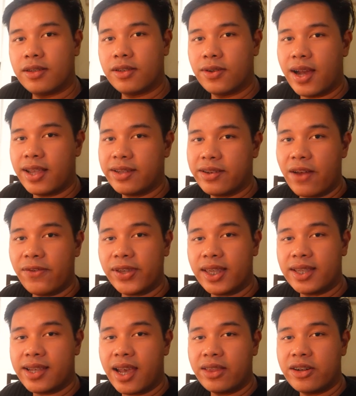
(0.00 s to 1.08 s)
So as a graphic
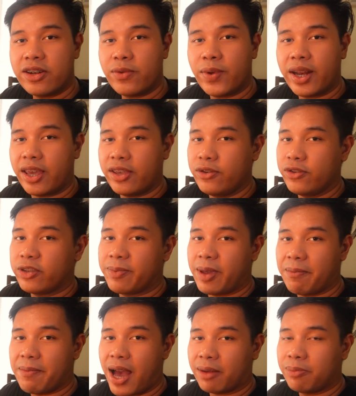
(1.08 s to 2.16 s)
designer, when I use my
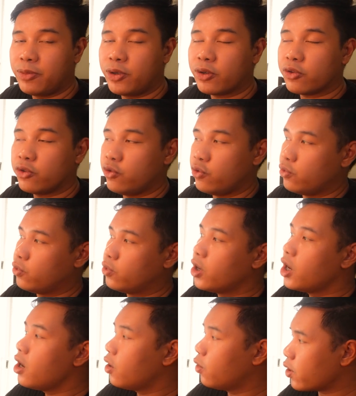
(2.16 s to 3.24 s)
MacBook to
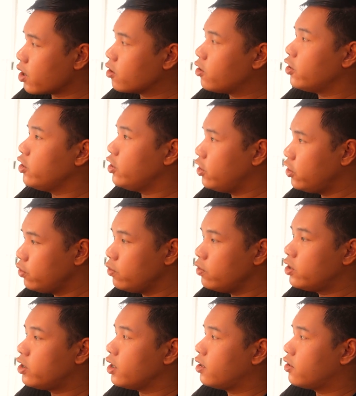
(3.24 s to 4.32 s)
work on
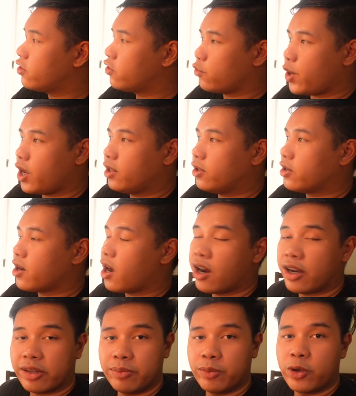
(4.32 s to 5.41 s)
huge Illustrator
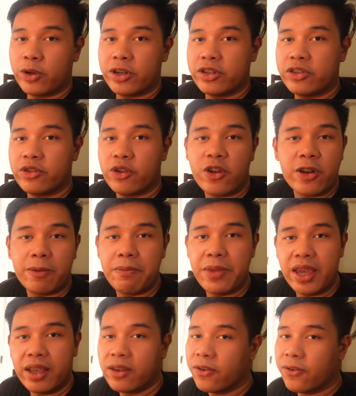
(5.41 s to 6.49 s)
artboards or
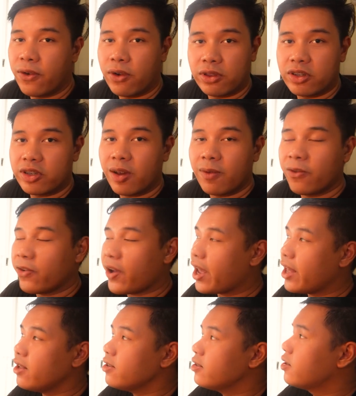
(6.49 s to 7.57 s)
big Photoshop
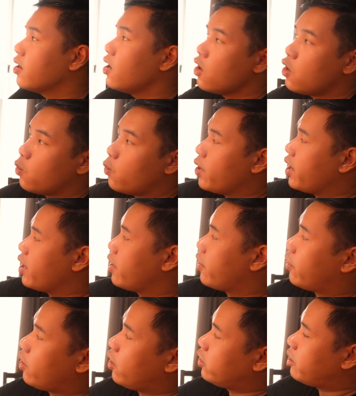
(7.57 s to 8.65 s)
files,
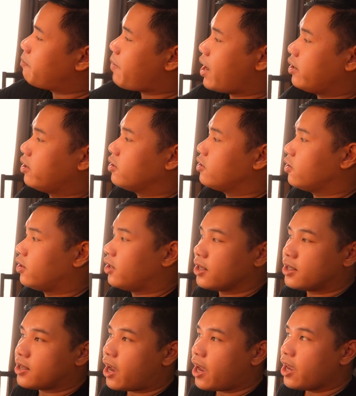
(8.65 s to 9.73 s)
with all the panels on the
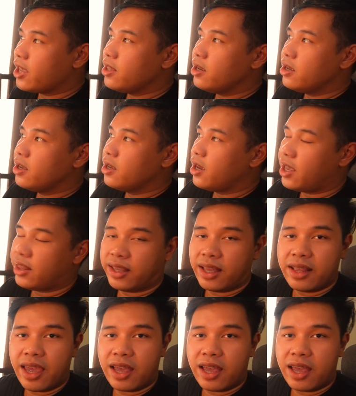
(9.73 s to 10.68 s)
side, it can